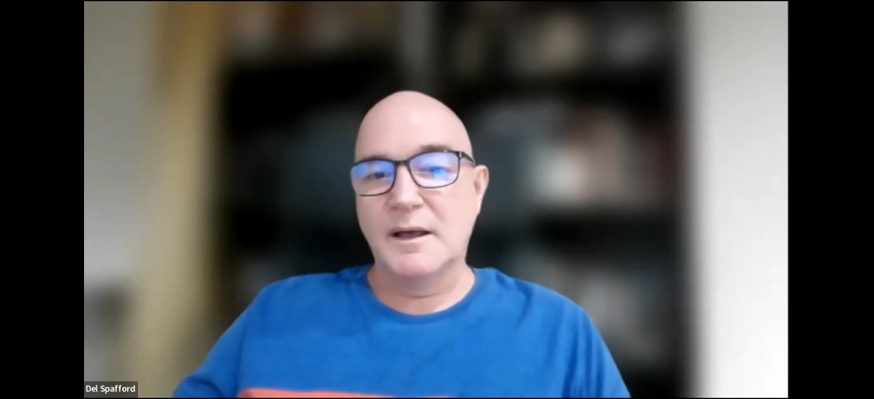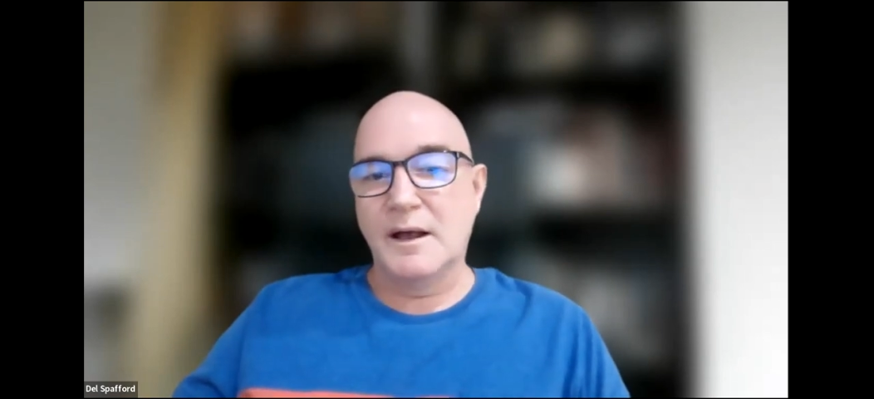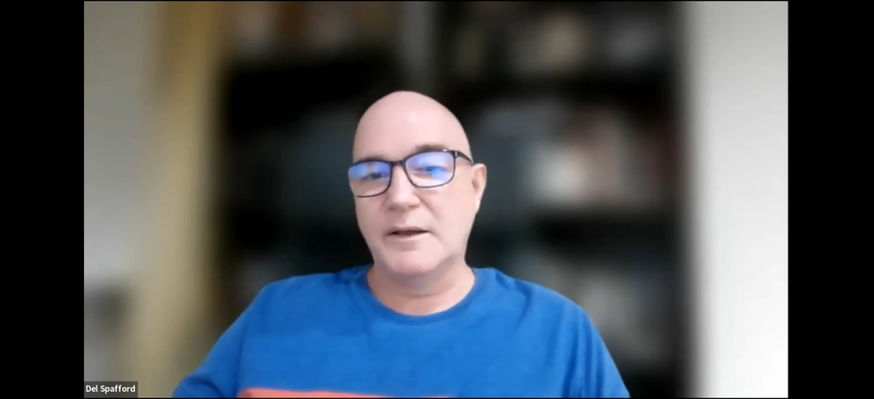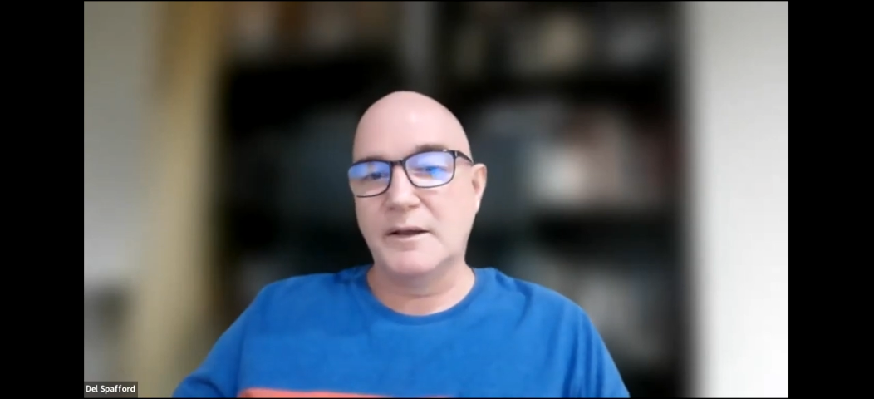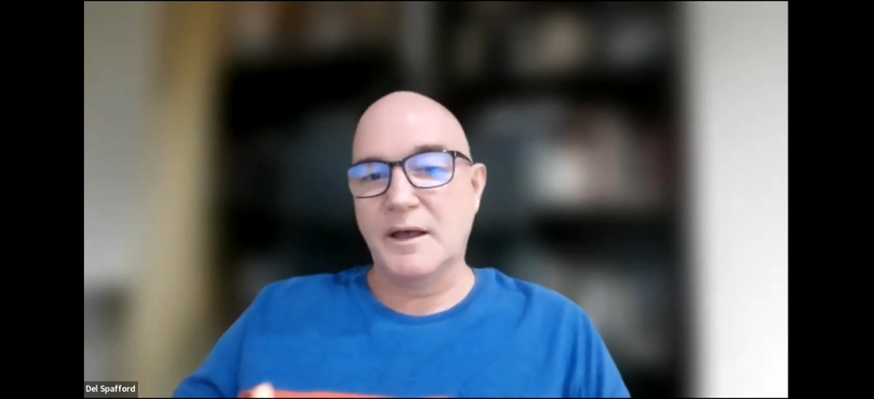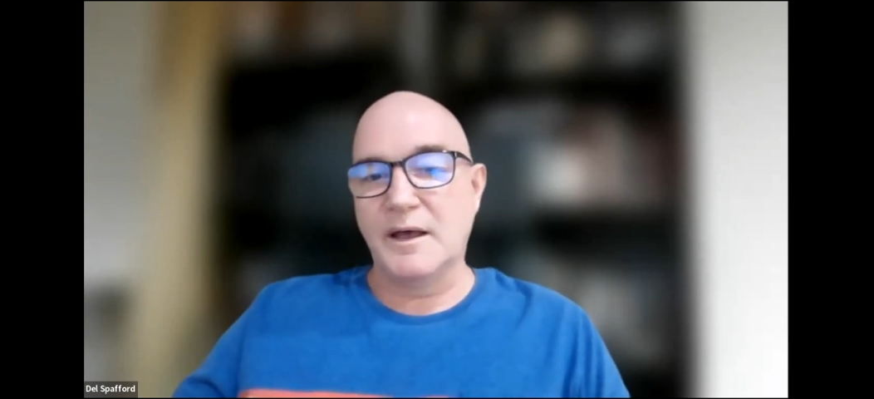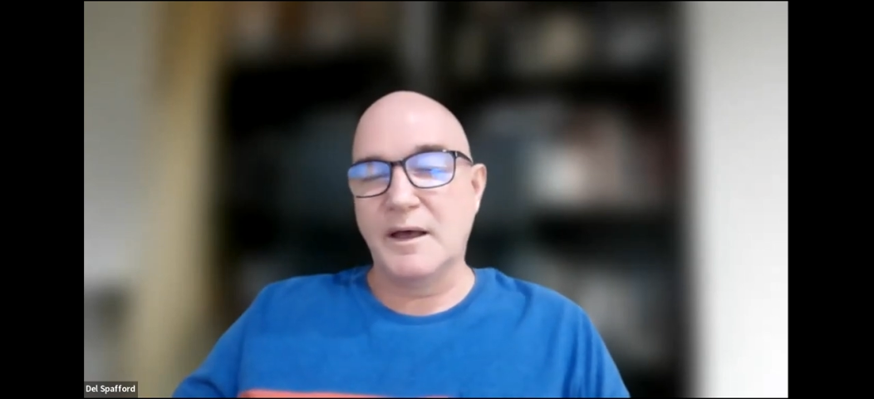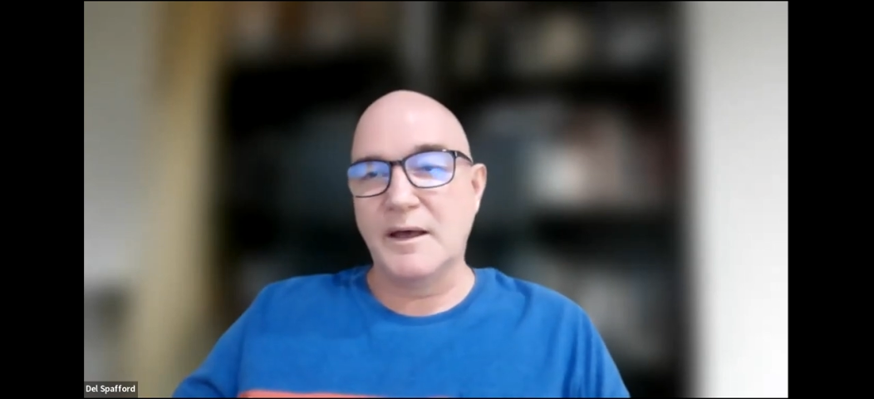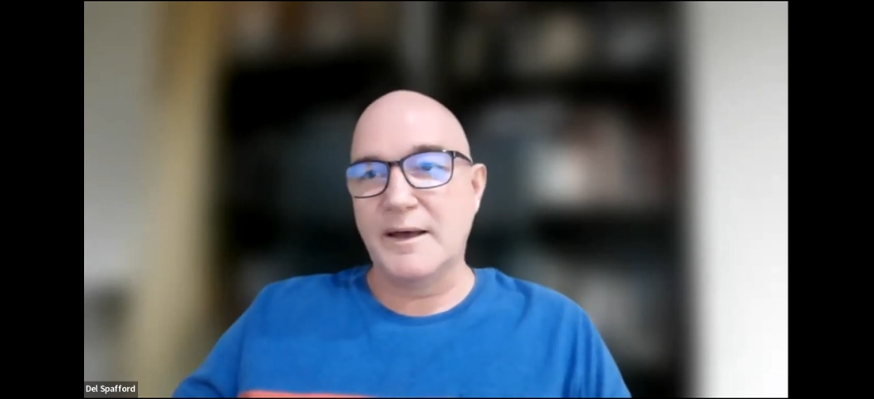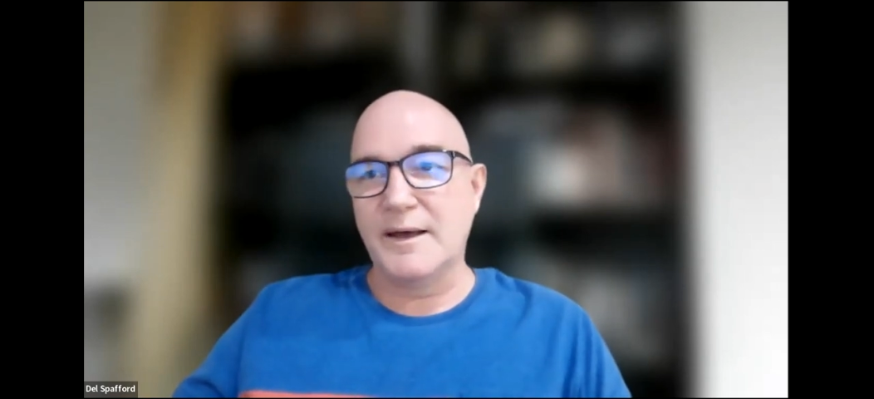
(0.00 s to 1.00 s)
and
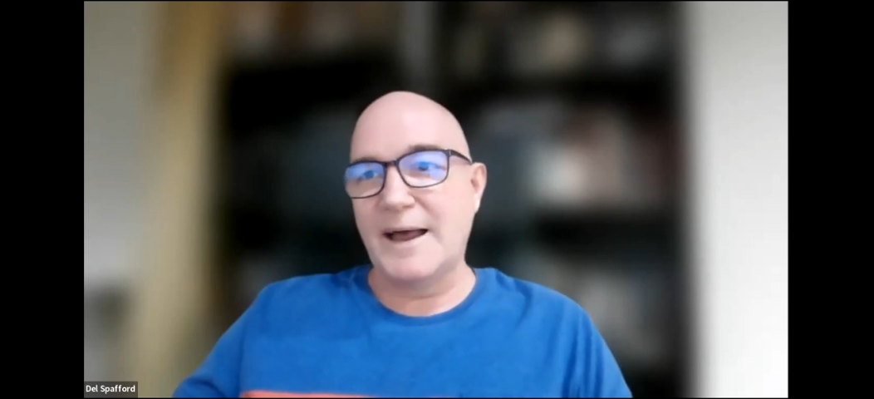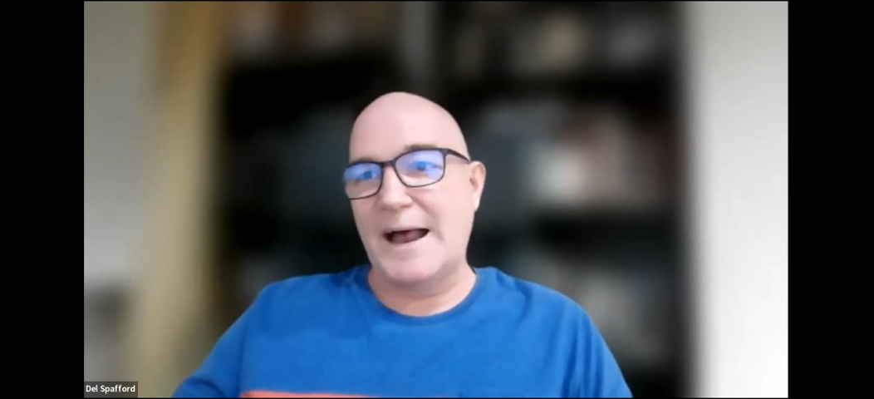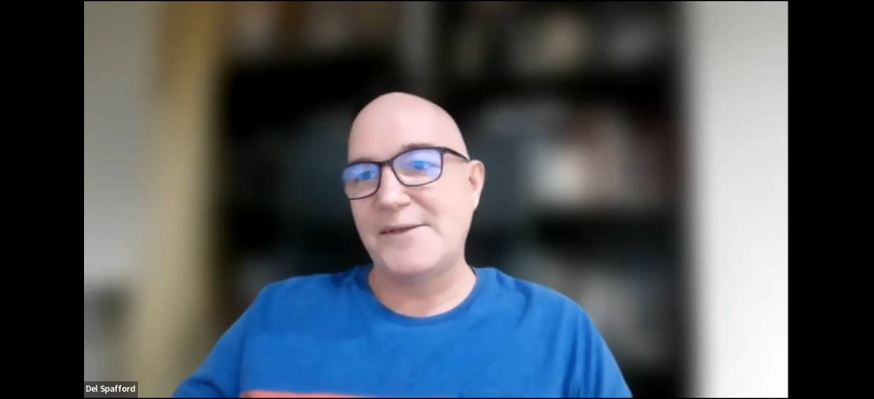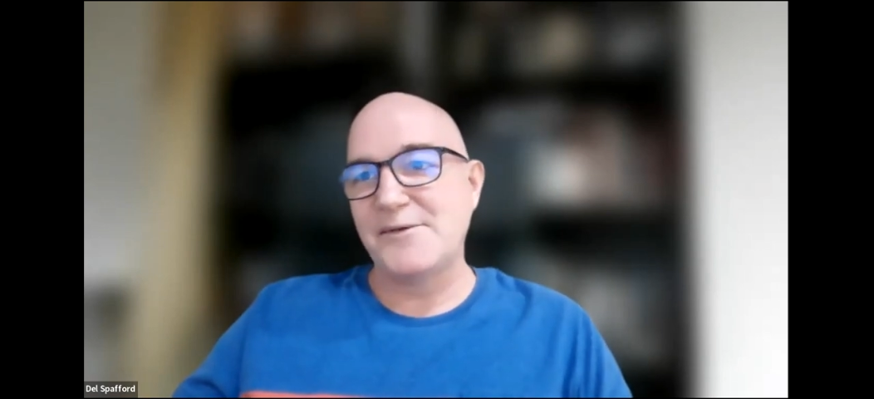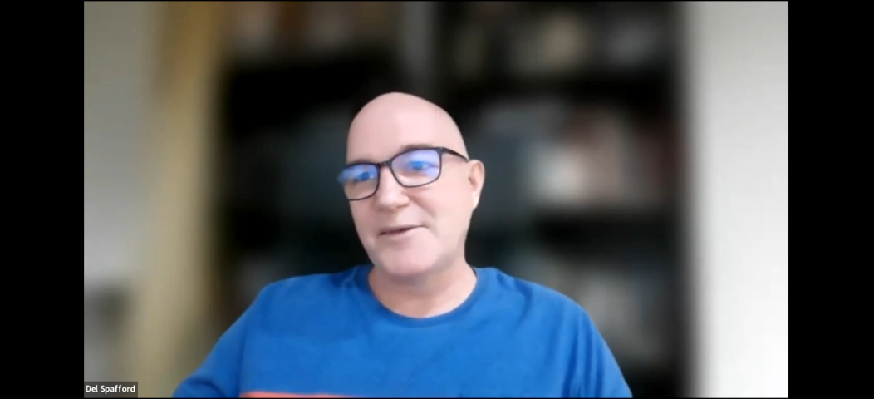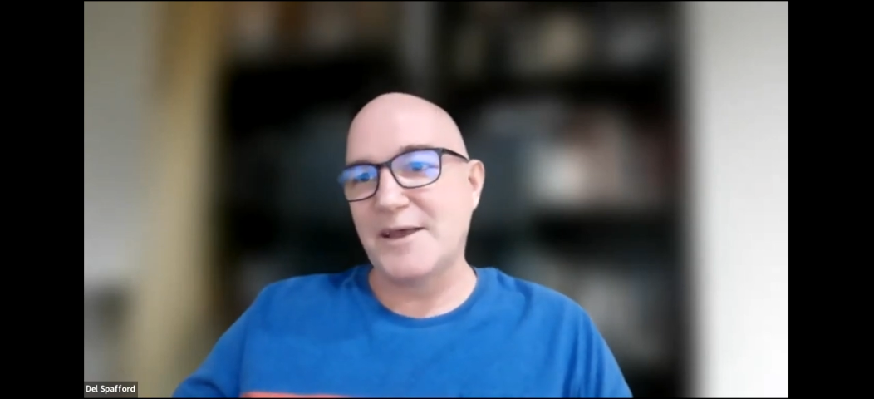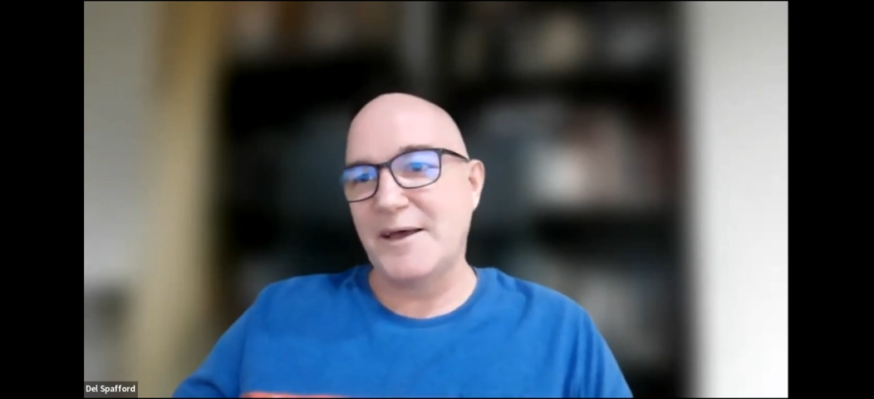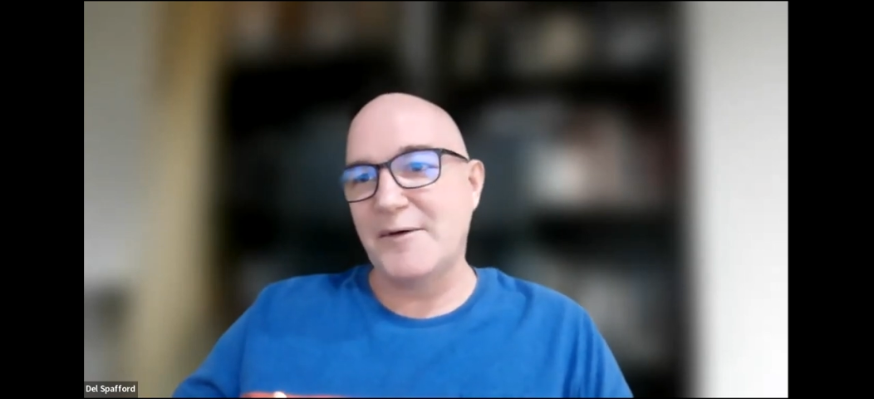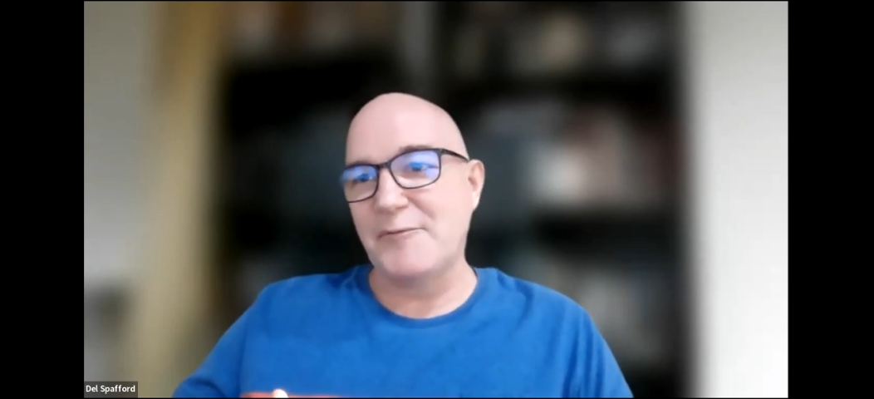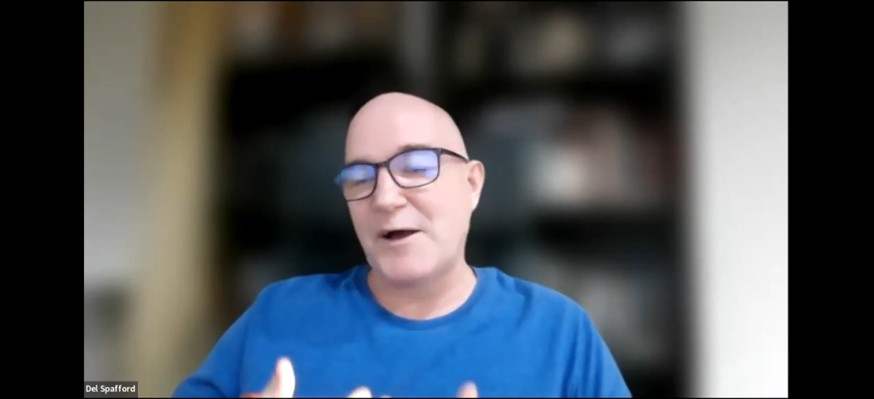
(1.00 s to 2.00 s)

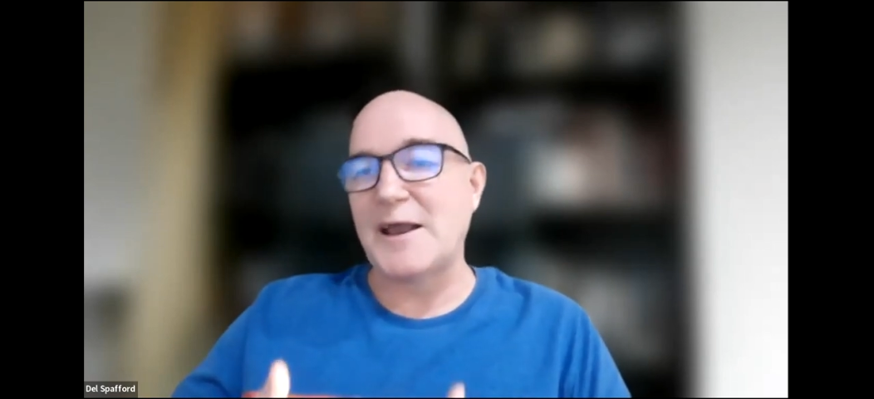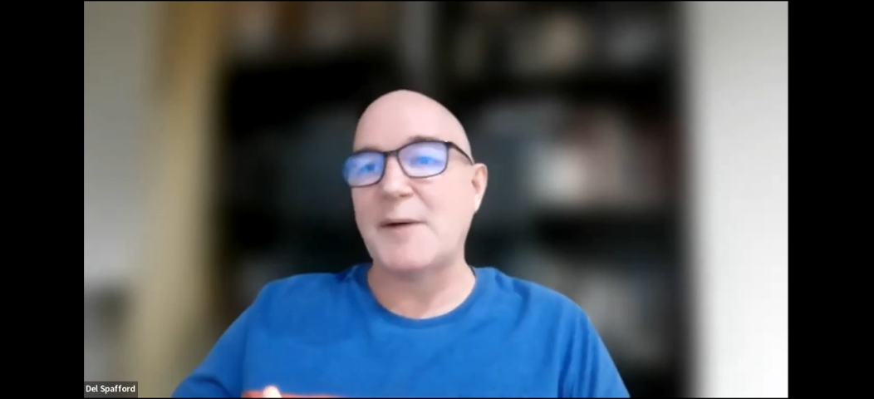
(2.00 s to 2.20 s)
find